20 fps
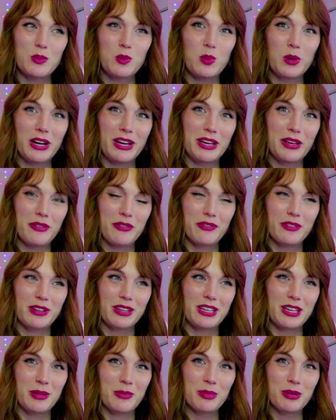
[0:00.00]
wife,
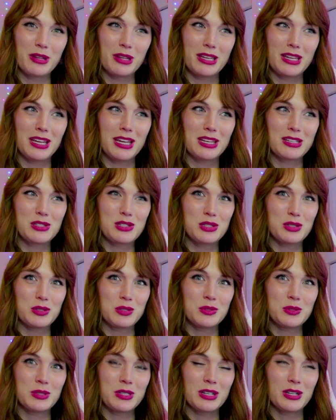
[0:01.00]
Kimberly
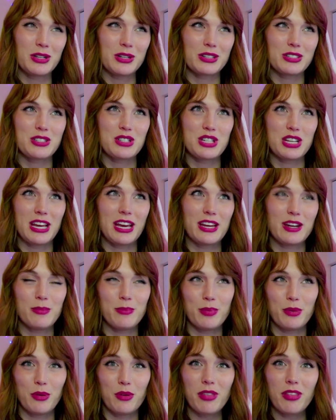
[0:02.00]
Toon. Her, she had a
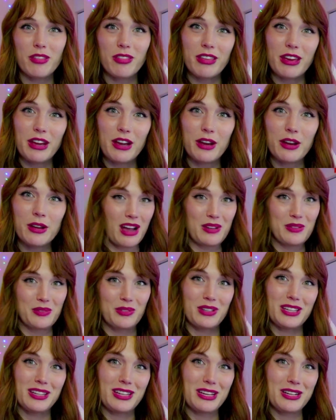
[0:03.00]
booth there. I
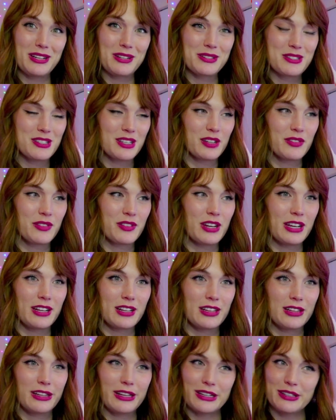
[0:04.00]
really like her stuff, and I
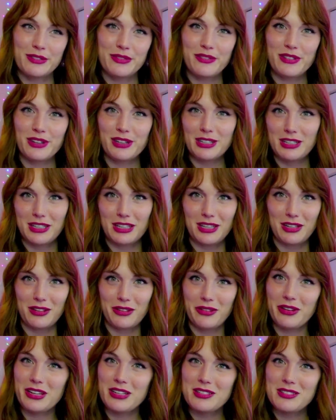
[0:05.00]
collect funky
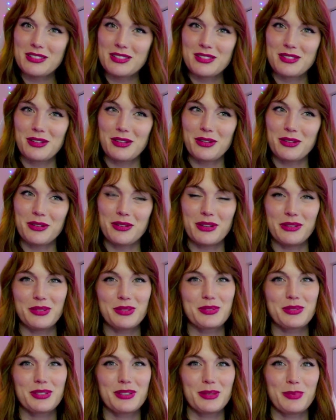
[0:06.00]
earrings, so it
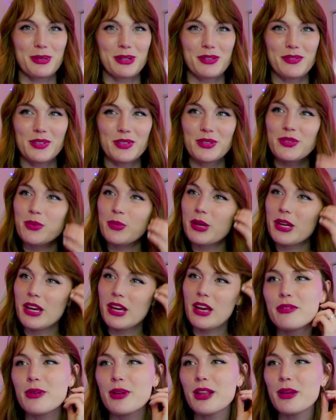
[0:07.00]
was really perfect for me.
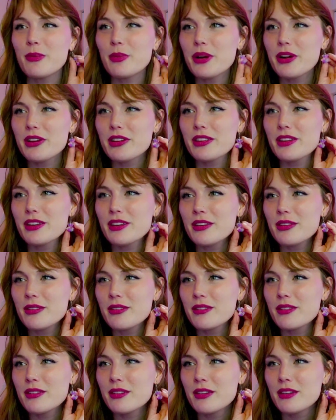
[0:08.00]
Well, I'm wearing
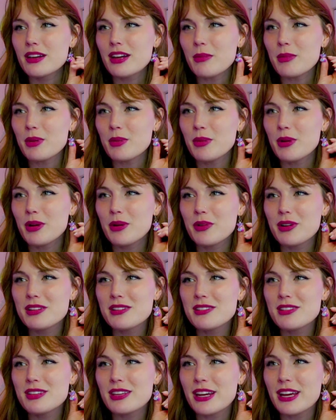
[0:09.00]
these gummy bear
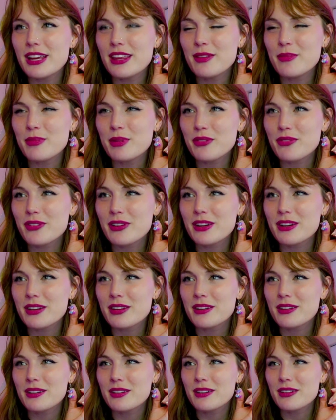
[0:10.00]
ones today that my
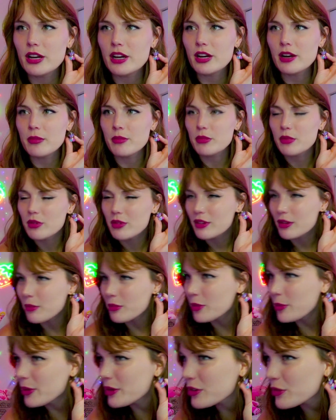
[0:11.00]
friend, um, the
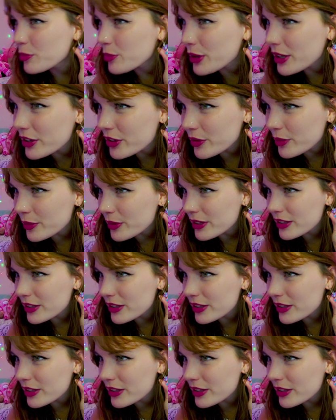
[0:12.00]
gummy bear sprinkle